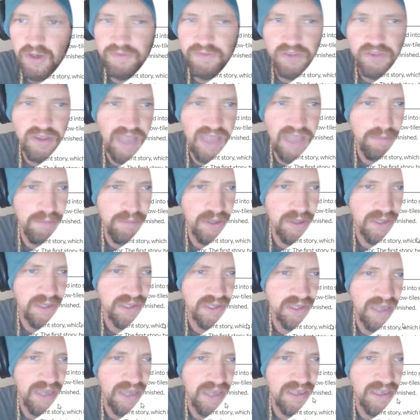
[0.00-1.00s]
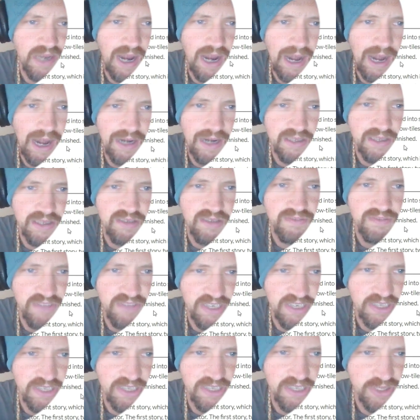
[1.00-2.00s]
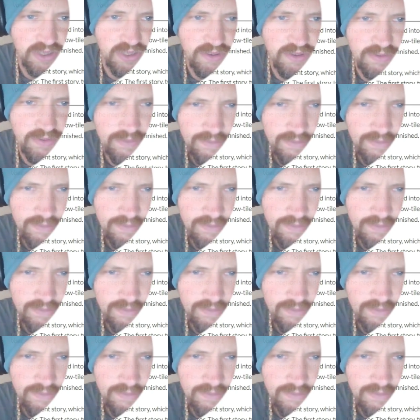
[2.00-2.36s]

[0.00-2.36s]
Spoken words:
elaborate design and highly finished.